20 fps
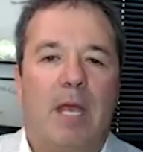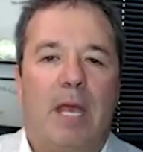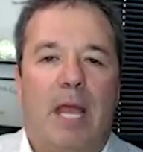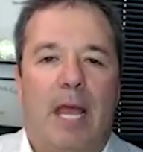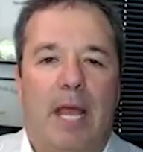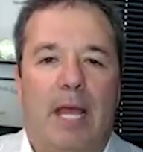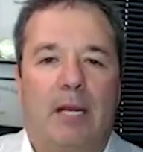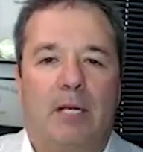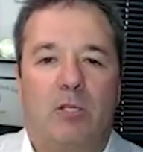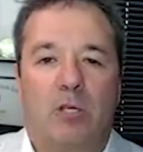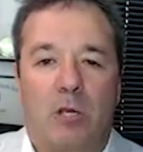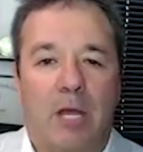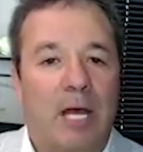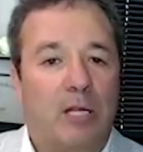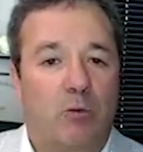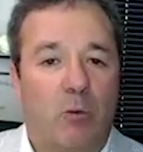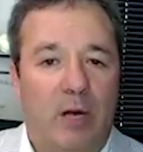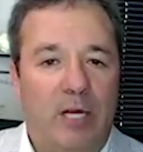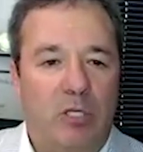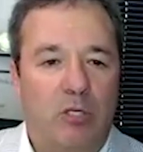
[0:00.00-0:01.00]
And so
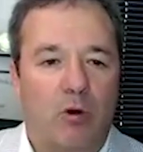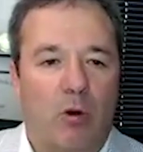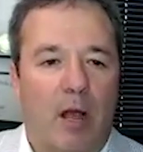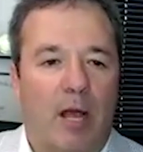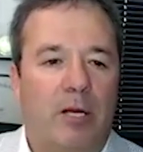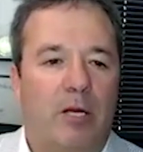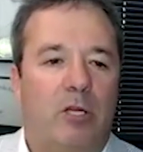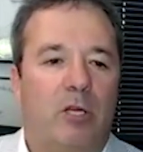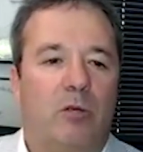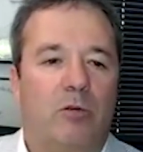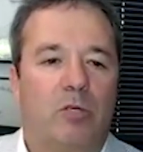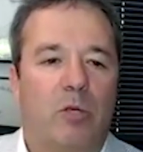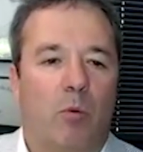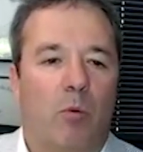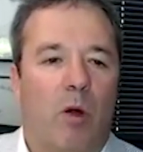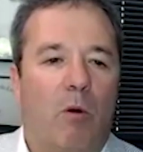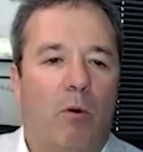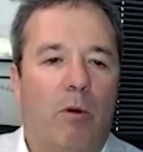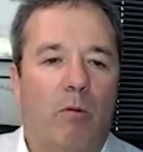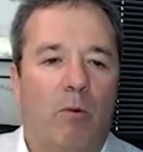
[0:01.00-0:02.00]
that's what he's trying to do. So
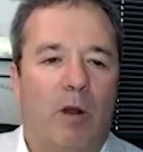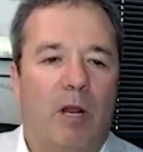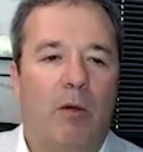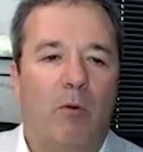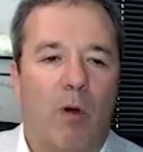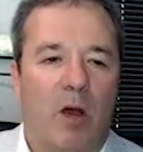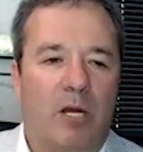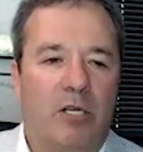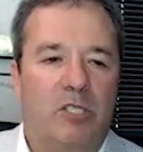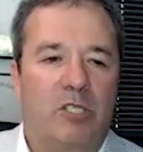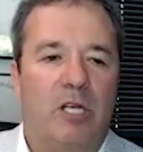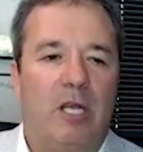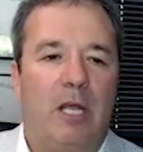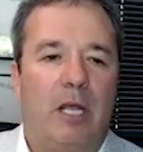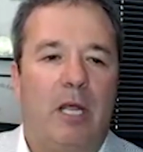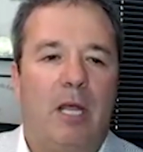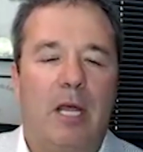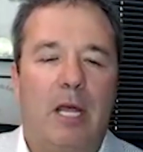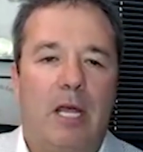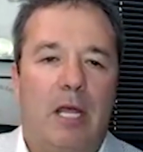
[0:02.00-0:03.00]
what we really want to
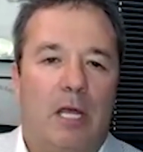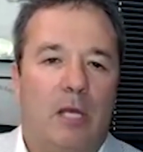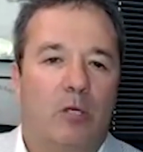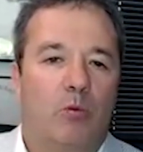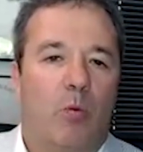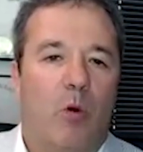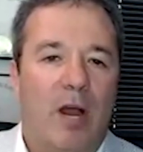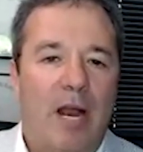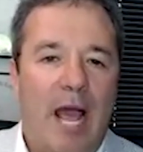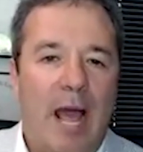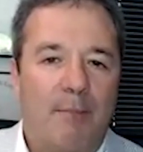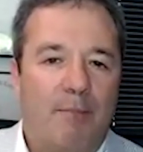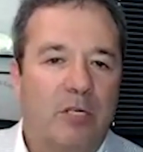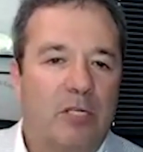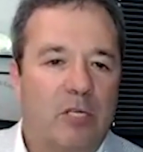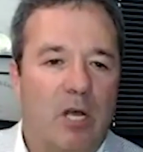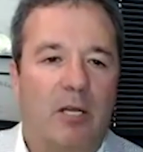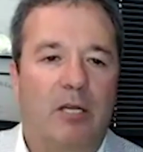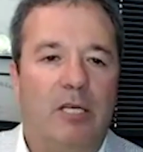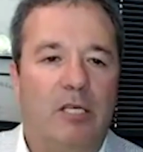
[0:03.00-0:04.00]
see is what
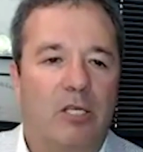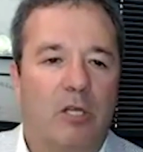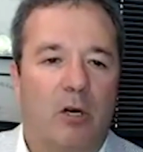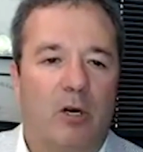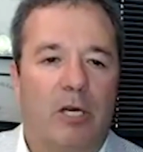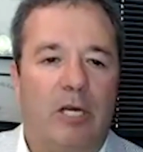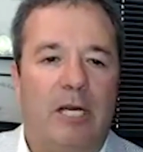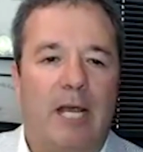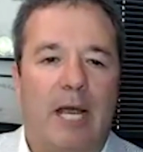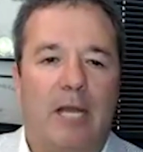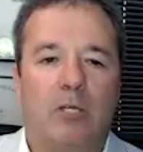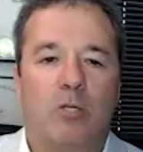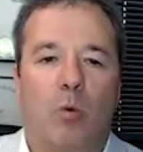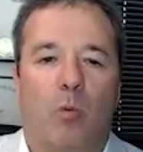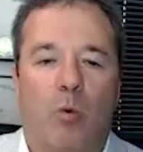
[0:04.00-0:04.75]
happens on these 30 days.